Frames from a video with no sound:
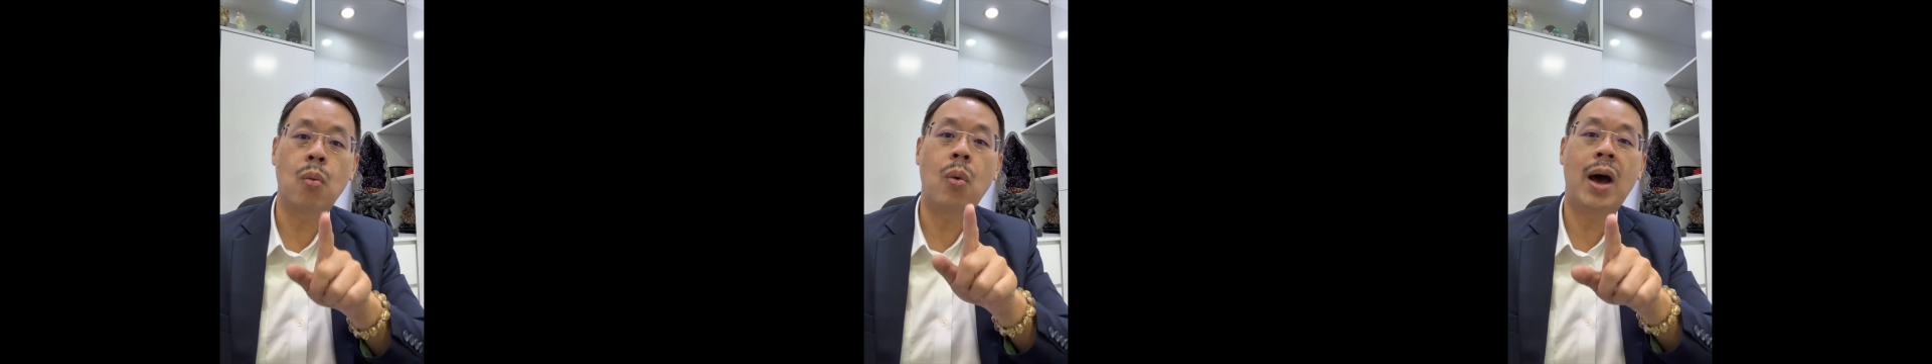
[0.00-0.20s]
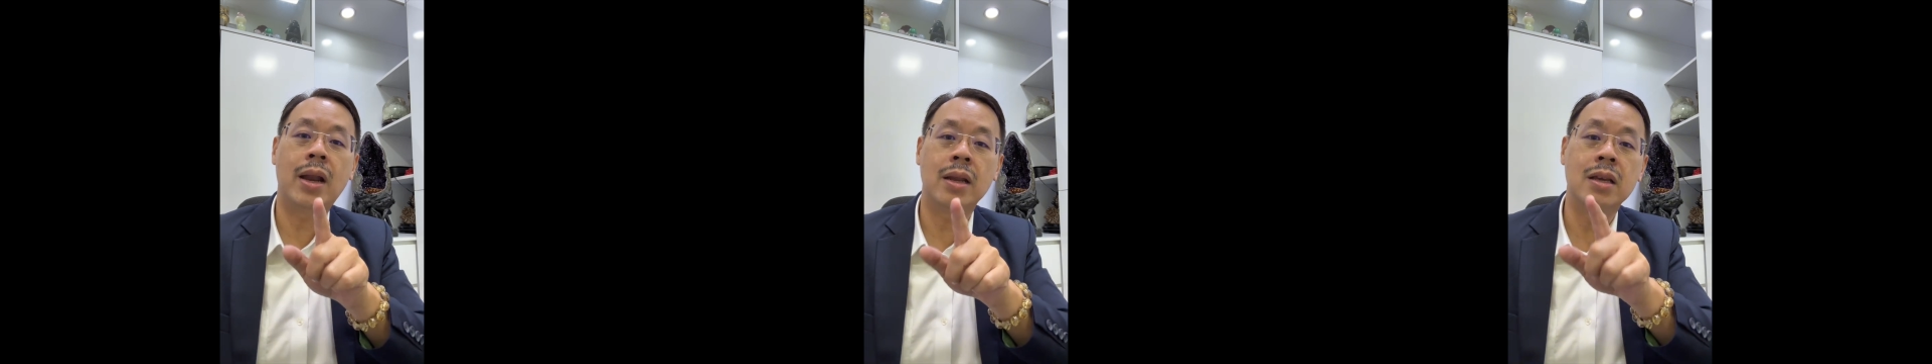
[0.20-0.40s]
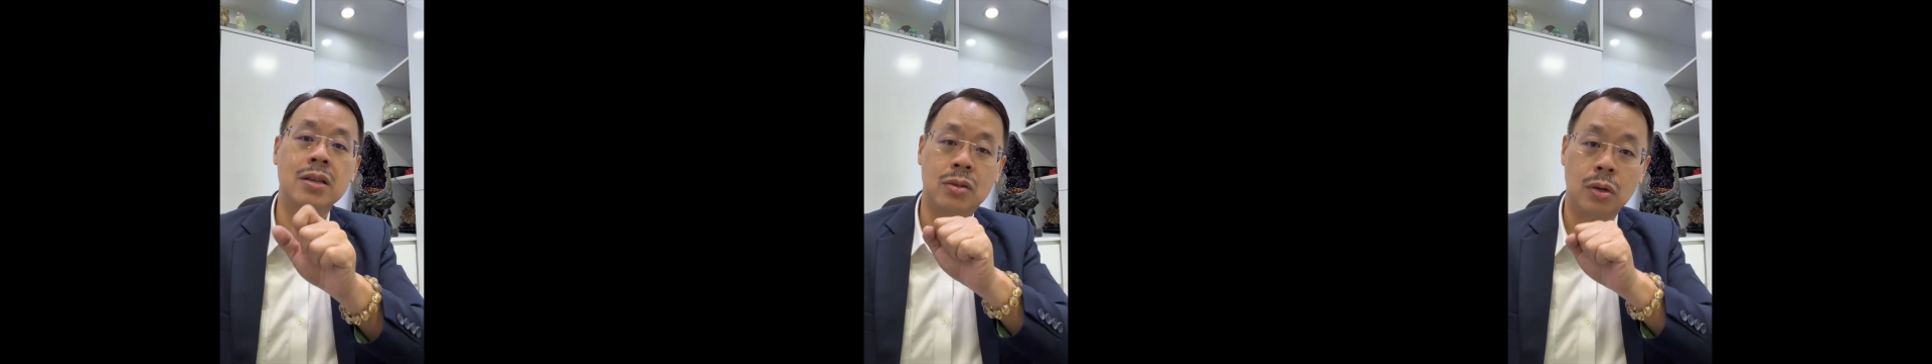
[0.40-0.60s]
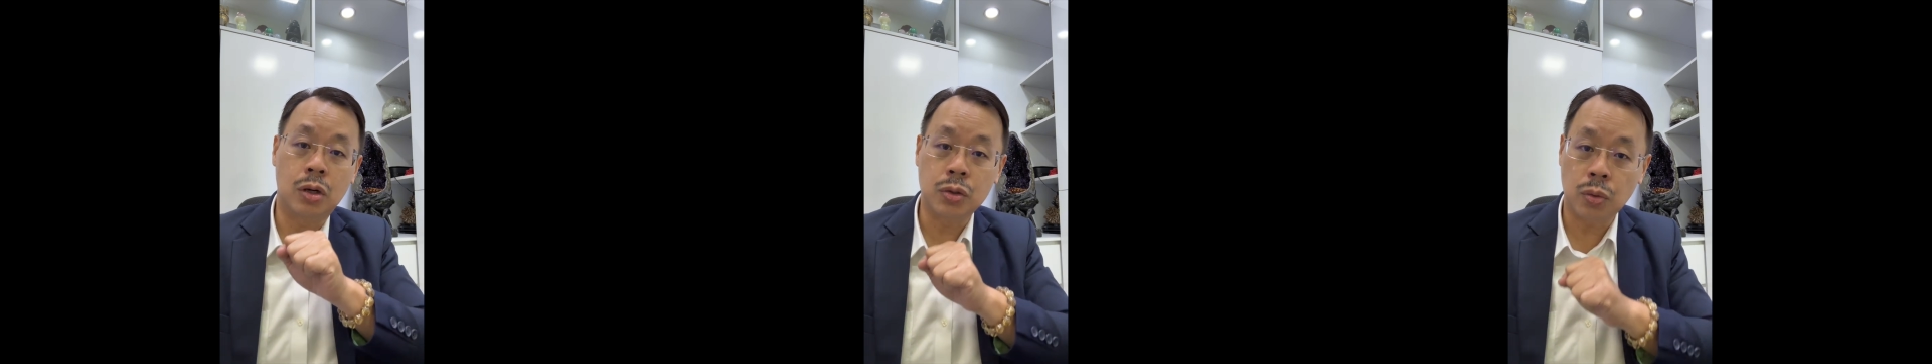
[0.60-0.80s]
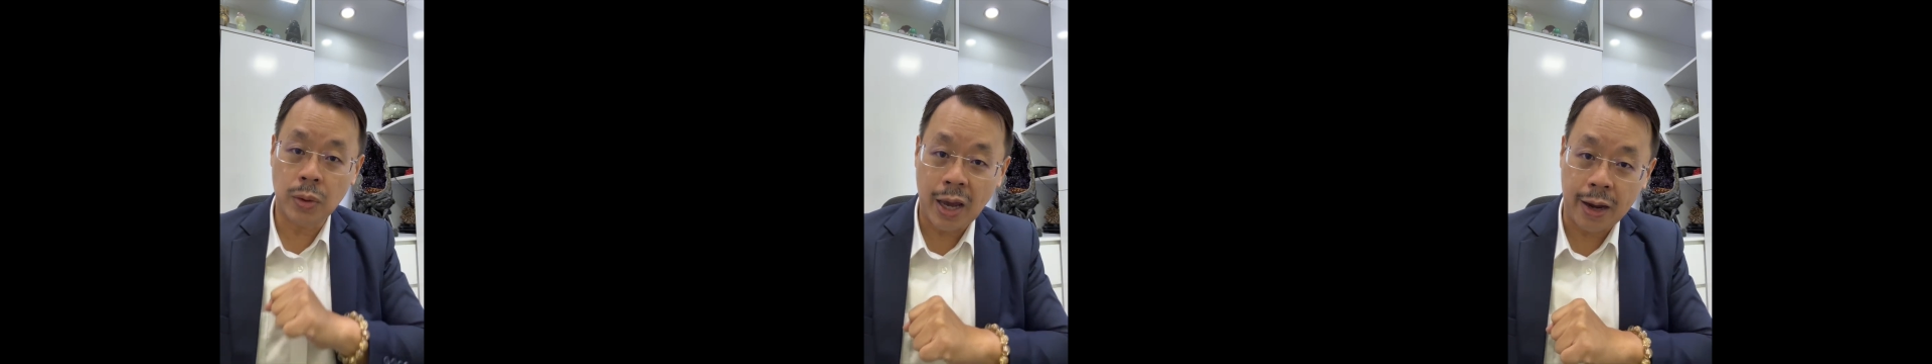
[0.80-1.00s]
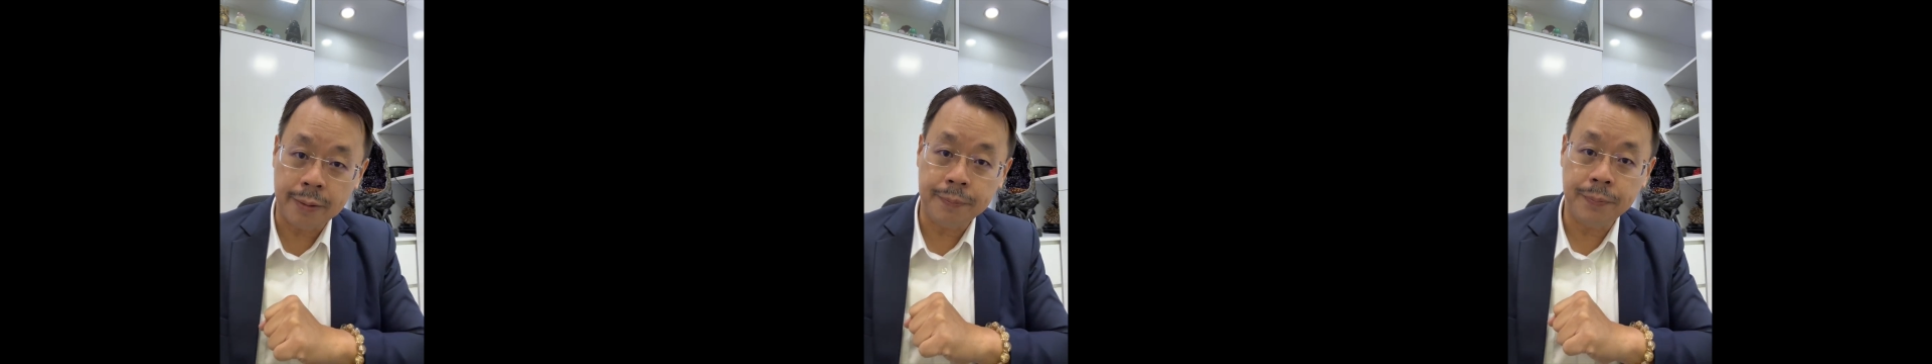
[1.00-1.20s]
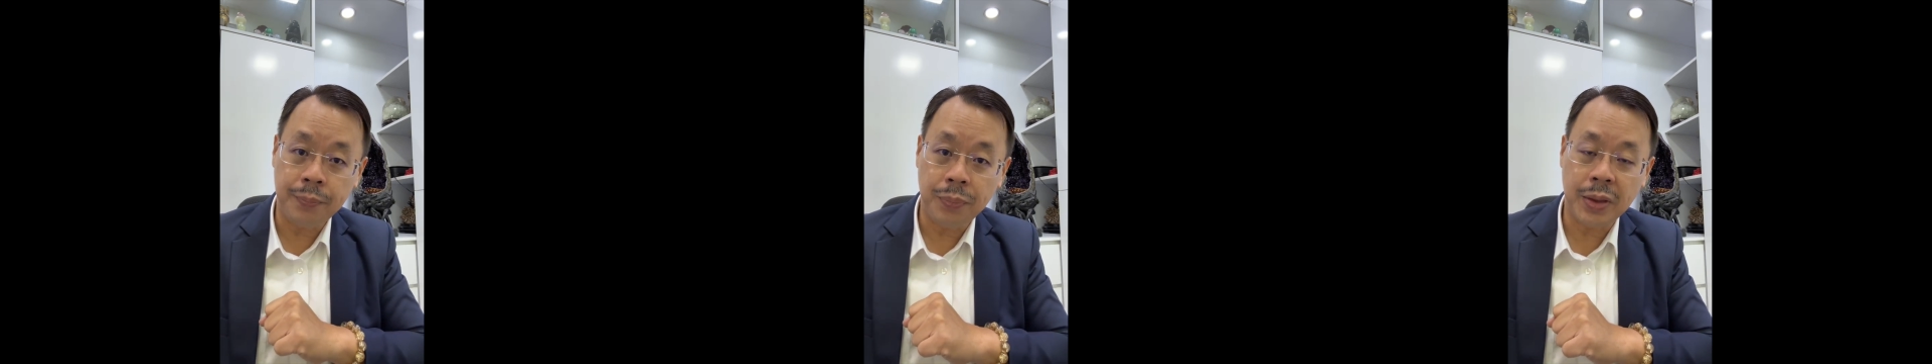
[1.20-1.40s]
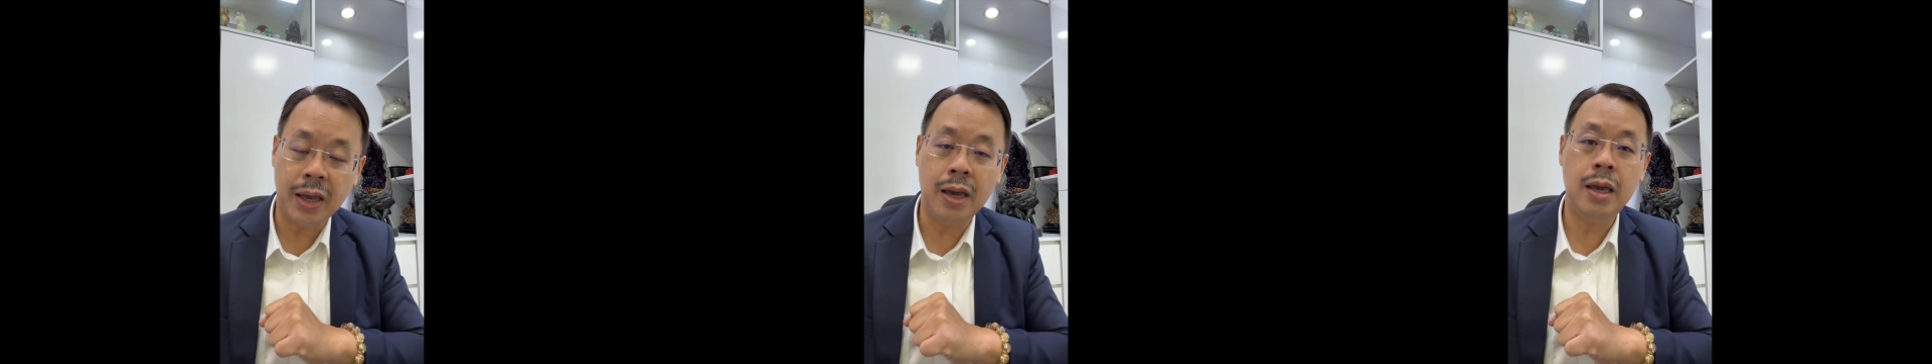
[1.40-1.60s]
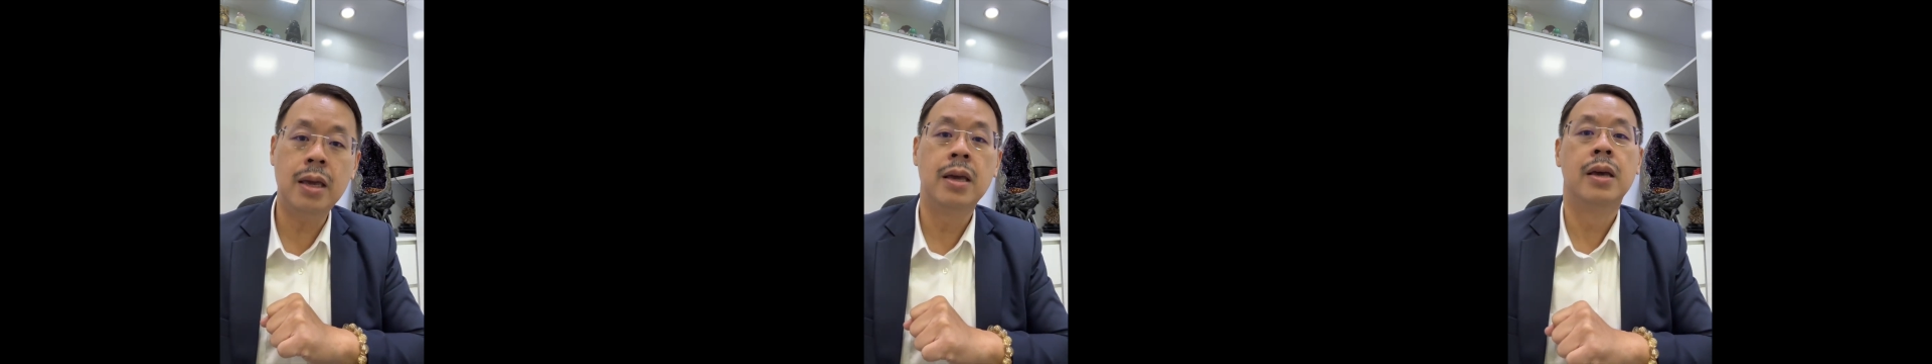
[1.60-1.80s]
what is your zodiac. Okay?